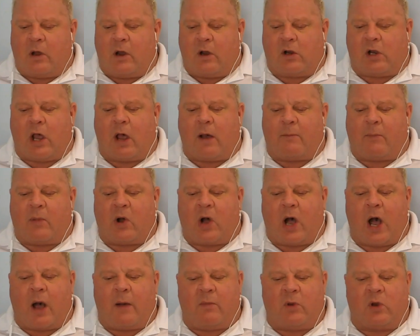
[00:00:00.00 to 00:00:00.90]
I'm
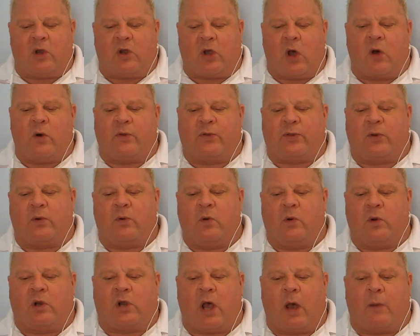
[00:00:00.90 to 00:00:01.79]
going to go
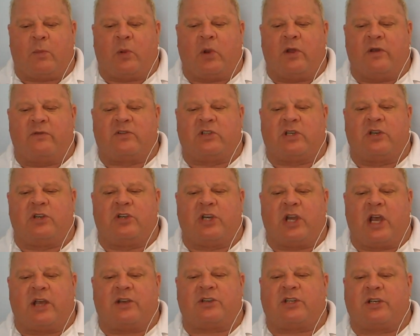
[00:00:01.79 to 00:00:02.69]
through a couple of
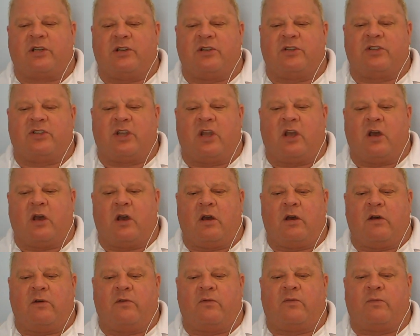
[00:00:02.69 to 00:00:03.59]
suggestions
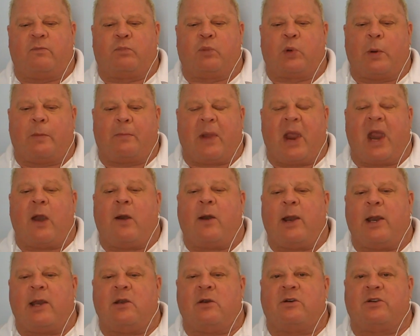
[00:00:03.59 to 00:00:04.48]
of
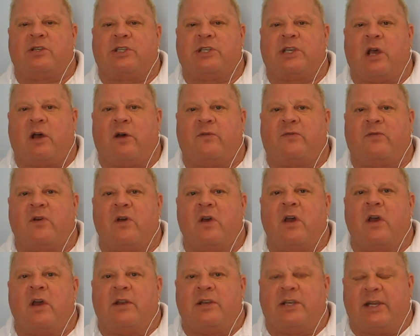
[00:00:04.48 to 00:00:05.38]
preparing yourself
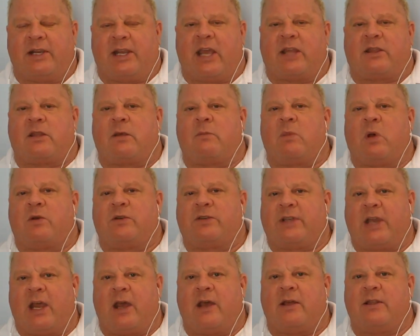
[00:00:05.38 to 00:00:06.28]
to get the
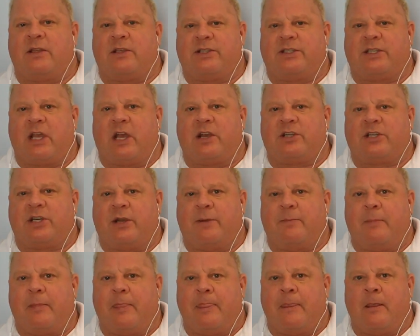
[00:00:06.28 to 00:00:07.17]
most out of the
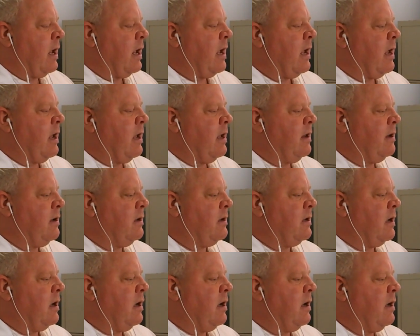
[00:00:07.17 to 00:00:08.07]
session,
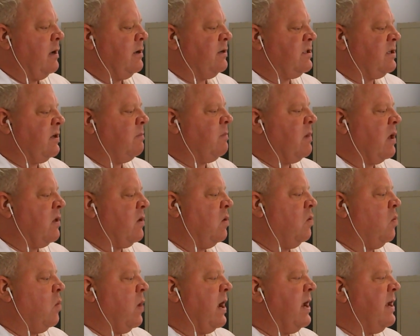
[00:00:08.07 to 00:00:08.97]
and some
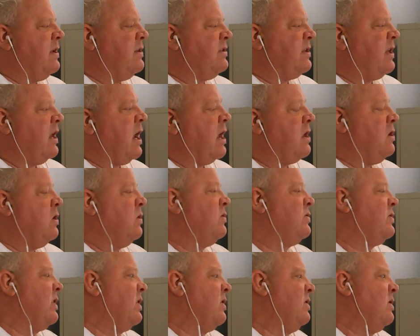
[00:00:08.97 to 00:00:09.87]
other ways that I
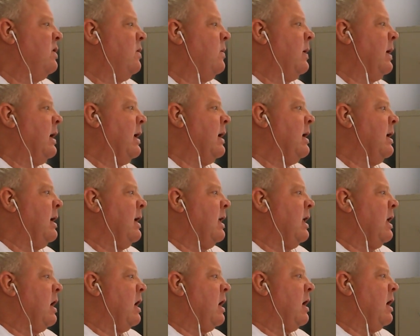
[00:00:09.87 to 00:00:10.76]
used to do it,
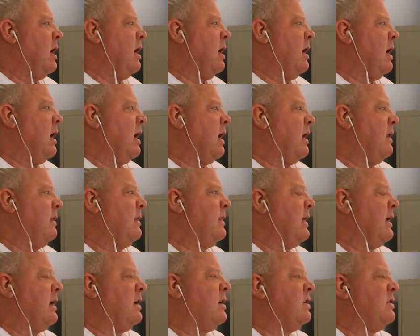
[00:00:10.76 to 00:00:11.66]
and
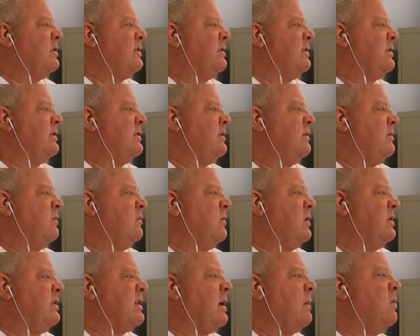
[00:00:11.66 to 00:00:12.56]
think, because
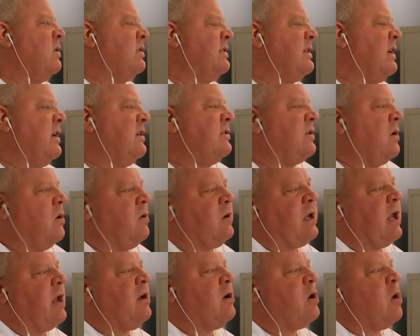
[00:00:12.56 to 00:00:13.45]
when someone says,
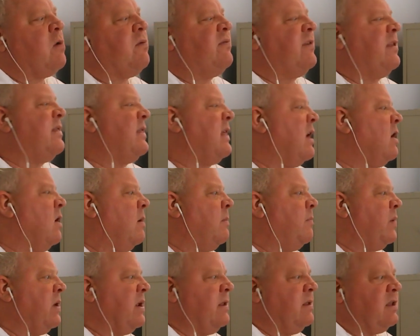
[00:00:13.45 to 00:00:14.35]
okay, go for
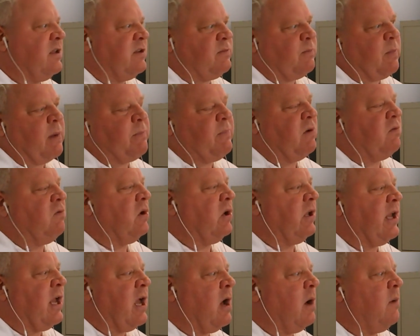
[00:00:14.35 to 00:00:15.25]
therapy, this might be
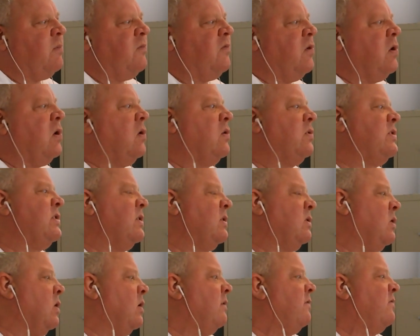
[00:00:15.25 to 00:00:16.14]
really helpful
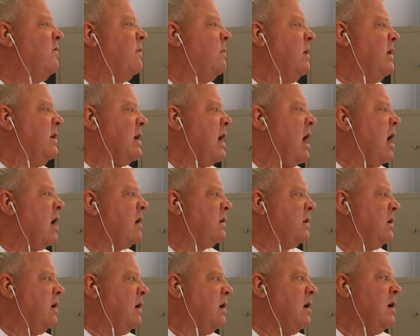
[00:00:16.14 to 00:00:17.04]
to learn from a
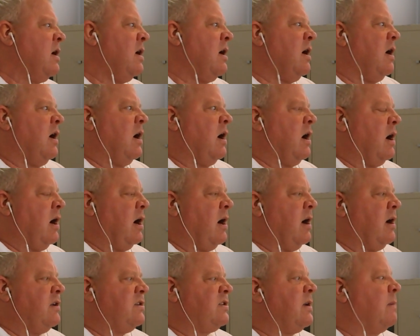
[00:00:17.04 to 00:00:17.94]
doctor,
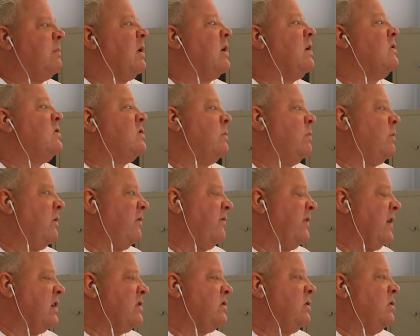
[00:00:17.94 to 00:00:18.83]
somebody who's a
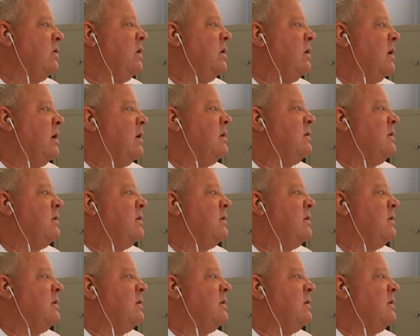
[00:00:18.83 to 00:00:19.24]
professional